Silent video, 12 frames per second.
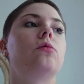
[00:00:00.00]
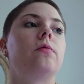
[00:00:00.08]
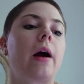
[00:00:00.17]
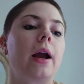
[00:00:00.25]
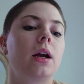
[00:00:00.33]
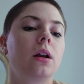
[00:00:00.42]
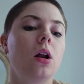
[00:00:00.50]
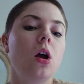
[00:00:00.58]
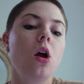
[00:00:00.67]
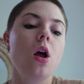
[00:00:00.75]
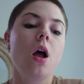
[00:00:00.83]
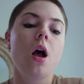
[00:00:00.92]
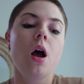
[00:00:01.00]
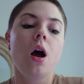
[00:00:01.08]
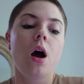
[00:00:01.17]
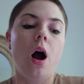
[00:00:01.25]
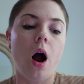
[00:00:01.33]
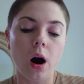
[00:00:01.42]
right
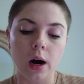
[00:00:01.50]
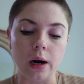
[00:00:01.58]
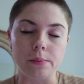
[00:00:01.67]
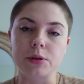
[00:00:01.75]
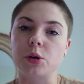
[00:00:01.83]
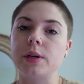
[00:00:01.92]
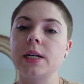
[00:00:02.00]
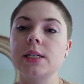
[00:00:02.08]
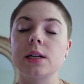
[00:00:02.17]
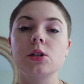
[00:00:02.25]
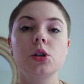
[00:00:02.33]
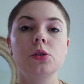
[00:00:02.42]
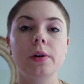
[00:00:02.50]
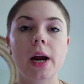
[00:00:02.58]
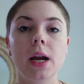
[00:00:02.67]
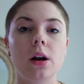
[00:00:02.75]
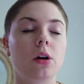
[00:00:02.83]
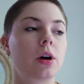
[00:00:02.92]
arm. So he says,
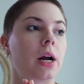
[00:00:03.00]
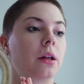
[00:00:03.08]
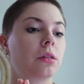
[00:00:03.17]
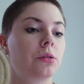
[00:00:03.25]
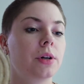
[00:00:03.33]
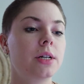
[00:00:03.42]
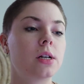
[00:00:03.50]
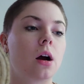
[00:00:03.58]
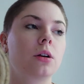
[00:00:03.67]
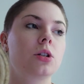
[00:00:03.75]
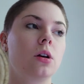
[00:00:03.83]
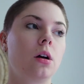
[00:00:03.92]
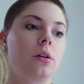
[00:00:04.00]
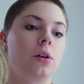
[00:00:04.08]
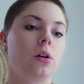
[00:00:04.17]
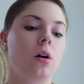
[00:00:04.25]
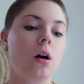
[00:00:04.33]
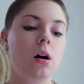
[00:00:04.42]
great, okay, 3 dots on
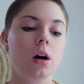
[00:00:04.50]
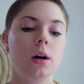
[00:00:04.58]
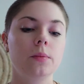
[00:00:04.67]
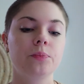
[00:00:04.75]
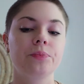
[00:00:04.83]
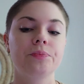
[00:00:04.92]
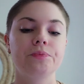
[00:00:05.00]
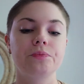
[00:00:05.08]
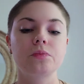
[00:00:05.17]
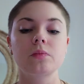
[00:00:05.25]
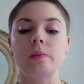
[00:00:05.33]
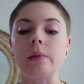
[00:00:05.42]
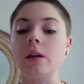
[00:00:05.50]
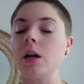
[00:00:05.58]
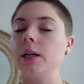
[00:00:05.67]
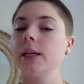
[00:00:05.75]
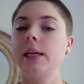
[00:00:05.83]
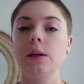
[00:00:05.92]
your arm,
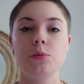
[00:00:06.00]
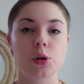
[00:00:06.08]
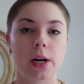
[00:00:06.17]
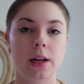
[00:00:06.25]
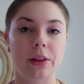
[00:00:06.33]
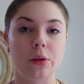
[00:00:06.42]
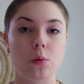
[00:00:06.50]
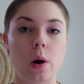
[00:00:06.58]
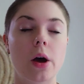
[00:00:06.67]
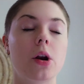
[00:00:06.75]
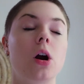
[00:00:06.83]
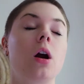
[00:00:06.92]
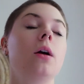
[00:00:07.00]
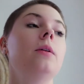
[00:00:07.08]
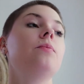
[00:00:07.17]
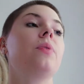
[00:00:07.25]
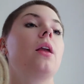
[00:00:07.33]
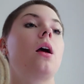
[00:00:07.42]
keep drinking the water,
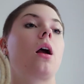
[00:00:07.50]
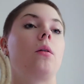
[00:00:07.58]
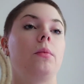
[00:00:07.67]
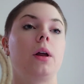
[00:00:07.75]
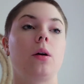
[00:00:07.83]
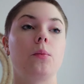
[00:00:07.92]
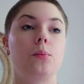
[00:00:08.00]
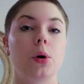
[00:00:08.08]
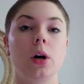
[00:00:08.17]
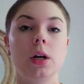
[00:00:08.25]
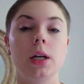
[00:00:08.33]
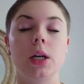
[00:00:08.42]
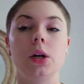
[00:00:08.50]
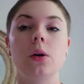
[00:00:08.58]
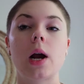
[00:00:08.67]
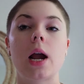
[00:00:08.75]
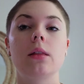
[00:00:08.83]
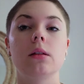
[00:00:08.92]
I'm gonna burn you,
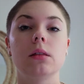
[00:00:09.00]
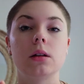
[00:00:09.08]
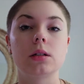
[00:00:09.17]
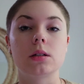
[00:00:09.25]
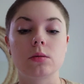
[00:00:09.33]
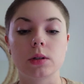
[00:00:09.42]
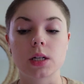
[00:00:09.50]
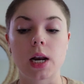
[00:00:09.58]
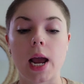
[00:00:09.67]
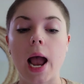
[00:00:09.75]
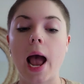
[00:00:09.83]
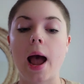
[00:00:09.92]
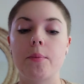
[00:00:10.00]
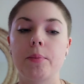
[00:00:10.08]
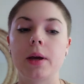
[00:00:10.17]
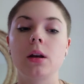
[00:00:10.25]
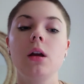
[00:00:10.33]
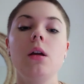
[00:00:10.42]
and then this is what's gonna
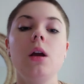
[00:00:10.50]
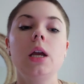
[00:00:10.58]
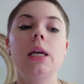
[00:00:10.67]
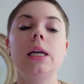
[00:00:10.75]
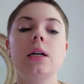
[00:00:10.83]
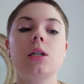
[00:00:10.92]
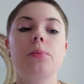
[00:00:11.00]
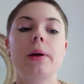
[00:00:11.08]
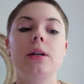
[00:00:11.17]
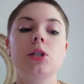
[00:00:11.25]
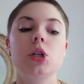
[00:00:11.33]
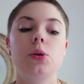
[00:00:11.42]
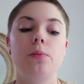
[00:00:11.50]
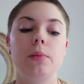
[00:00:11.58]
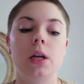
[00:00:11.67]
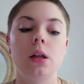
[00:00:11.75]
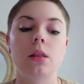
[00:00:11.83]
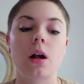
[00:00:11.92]
happen. He explained to
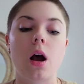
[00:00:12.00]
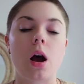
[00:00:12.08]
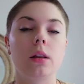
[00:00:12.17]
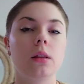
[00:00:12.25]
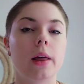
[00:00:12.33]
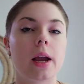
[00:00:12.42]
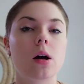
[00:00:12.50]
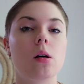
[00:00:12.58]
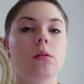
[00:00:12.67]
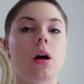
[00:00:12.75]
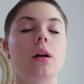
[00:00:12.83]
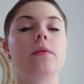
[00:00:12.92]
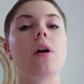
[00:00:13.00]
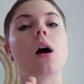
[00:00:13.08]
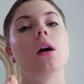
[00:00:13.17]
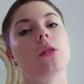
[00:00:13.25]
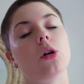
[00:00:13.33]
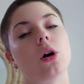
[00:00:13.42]
me that unlike a lot of
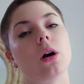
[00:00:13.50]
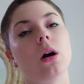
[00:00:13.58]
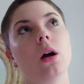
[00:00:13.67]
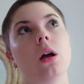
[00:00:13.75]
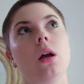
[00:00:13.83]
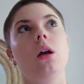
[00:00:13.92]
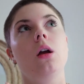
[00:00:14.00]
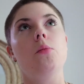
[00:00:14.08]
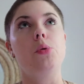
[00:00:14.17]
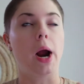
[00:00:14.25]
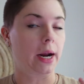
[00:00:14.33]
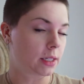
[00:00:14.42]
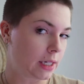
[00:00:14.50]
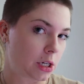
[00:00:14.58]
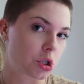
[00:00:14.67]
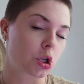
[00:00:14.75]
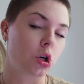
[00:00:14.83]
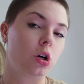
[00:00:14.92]
other
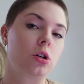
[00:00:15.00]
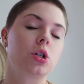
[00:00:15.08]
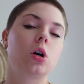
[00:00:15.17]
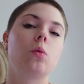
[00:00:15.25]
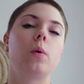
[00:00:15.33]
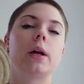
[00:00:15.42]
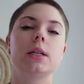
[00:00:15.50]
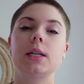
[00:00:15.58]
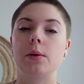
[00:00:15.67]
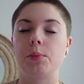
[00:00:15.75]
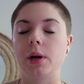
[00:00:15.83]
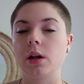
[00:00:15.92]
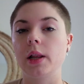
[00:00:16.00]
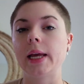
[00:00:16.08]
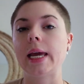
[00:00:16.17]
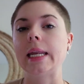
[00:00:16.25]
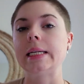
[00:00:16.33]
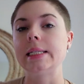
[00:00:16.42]
practitioners, or what
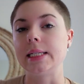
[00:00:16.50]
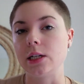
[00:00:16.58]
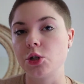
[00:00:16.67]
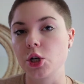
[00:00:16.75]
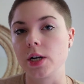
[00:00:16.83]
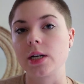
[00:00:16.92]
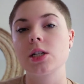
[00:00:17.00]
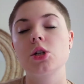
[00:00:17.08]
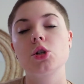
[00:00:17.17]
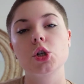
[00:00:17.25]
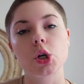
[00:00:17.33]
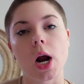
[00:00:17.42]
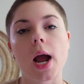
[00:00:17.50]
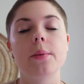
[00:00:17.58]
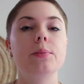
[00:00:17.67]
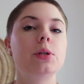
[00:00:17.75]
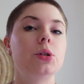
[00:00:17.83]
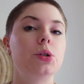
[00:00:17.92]
typically indigenous
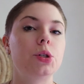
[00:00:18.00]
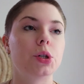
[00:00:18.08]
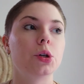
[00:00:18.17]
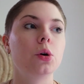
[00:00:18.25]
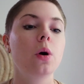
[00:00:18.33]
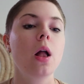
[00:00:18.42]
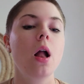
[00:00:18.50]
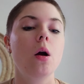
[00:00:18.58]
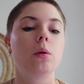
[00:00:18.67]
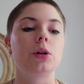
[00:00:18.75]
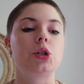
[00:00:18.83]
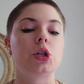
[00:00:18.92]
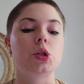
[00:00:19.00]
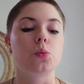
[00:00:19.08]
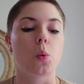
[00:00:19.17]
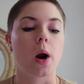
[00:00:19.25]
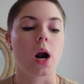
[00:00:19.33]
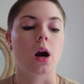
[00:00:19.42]
tribes do, which is
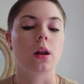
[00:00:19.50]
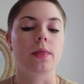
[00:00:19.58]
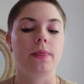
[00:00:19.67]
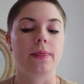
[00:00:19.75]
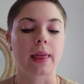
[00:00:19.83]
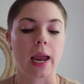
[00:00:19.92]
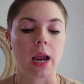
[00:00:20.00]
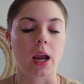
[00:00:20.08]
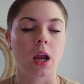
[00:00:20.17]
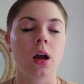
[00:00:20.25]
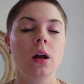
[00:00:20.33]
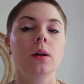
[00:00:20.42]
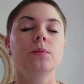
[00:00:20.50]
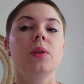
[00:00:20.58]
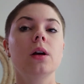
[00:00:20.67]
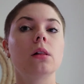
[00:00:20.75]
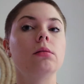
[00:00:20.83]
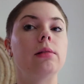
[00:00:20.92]
where they
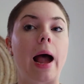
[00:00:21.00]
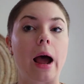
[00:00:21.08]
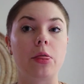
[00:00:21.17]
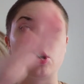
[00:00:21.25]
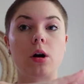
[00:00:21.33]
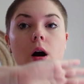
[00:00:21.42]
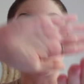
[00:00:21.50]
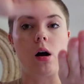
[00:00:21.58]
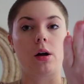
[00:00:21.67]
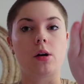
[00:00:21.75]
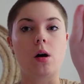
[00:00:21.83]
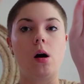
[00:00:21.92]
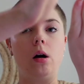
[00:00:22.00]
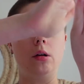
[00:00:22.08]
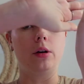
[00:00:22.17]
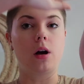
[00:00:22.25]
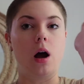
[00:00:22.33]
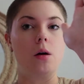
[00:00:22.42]
lather on all
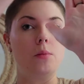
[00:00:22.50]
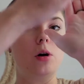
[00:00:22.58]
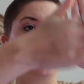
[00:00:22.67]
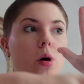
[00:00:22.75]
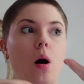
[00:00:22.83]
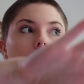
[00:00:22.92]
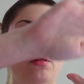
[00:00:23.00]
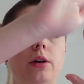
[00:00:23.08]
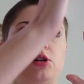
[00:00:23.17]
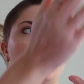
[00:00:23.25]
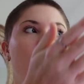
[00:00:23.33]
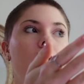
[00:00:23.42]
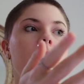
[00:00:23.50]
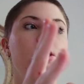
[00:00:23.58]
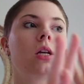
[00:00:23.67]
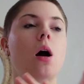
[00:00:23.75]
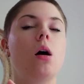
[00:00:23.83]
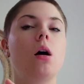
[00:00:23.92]
the Kambo and all the
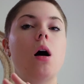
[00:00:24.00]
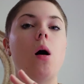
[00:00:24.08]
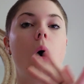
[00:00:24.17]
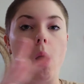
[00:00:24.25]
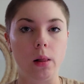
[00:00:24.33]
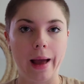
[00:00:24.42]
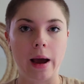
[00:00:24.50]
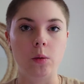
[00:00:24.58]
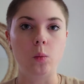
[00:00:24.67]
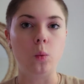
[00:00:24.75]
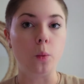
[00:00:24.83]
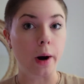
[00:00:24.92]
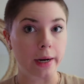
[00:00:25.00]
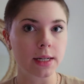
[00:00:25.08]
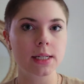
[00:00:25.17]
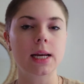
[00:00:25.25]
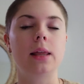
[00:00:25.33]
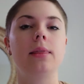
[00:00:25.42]
dots all at
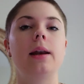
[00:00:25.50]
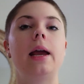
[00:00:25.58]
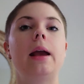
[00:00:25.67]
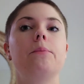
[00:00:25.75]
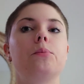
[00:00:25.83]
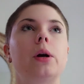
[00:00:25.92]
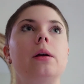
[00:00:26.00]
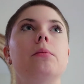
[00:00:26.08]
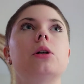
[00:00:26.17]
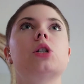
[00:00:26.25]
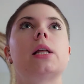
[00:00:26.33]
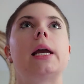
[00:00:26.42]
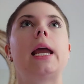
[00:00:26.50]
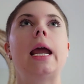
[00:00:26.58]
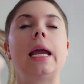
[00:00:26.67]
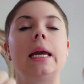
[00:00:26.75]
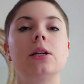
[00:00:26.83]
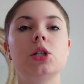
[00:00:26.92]
once, and then it pretty much like
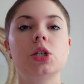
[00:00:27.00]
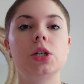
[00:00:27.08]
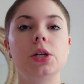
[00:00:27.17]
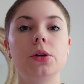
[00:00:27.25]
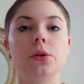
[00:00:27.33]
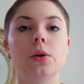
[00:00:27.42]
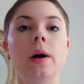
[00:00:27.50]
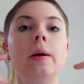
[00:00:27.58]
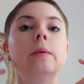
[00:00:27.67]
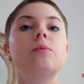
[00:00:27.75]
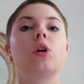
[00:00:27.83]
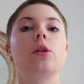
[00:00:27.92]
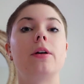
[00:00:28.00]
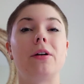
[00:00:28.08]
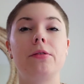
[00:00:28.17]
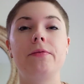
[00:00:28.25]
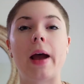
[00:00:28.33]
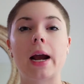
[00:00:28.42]
hits you, or the
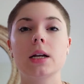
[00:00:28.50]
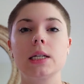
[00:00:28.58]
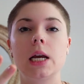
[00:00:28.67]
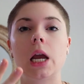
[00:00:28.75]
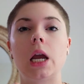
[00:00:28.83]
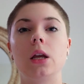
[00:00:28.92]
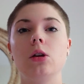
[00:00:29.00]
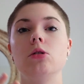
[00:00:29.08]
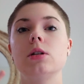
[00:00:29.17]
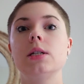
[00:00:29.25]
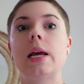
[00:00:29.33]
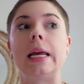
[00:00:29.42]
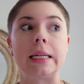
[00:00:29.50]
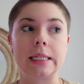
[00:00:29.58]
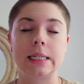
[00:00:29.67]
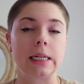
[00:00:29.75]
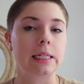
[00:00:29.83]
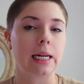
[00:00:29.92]
effects hit you
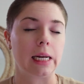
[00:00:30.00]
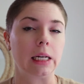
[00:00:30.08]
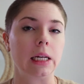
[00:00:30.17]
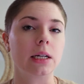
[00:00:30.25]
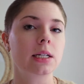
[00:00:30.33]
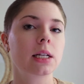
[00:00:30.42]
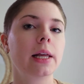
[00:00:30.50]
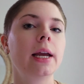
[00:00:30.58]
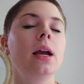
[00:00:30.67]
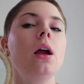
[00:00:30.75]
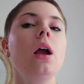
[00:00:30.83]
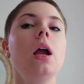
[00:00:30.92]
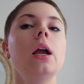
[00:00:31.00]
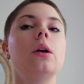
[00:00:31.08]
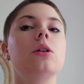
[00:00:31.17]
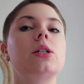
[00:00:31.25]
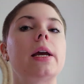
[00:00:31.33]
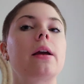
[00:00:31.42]
instantaneously. He
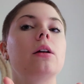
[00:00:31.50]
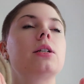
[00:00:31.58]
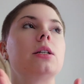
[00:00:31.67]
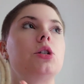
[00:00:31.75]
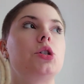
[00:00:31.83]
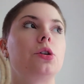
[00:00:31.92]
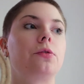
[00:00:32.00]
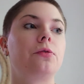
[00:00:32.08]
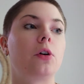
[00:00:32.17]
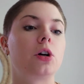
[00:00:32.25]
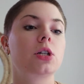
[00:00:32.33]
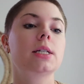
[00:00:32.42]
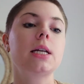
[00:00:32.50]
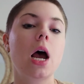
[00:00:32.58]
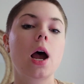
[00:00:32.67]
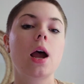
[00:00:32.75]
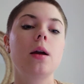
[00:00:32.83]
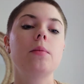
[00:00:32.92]
was like, since it's your first
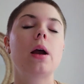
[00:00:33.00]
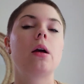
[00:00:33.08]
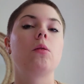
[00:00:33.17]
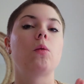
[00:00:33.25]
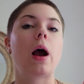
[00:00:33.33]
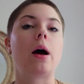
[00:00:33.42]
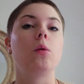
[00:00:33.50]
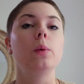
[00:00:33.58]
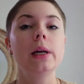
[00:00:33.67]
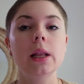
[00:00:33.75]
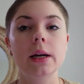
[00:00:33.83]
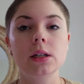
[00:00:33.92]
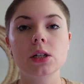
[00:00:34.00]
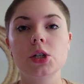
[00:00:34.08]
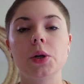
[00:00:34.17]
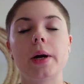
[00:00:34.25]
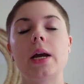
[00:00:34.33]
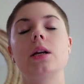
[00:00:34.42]
time, and how we like to
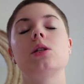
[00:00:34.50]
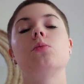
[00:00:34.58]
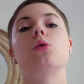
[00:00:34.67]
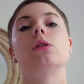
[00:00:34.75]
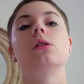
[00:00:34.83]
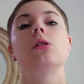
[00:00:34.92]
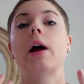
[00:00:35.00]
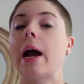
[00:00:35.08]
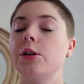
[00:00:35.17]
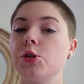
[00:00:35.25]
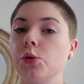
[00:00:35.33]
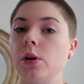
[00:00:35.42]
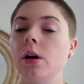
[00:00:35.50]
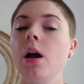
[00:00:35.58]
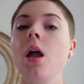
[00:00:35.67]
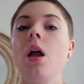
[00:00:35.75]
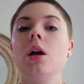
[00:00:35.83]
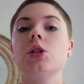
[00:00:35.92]
do it is more gradual,
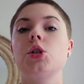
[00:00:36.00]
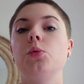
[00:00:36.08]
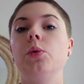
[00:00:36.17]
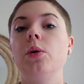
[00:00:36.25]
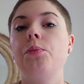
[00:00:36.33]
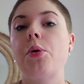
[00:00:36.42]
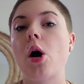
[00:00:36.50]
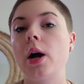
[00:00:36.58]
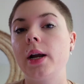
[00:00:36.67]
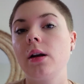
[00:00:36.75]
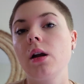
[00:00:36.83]
so we'll put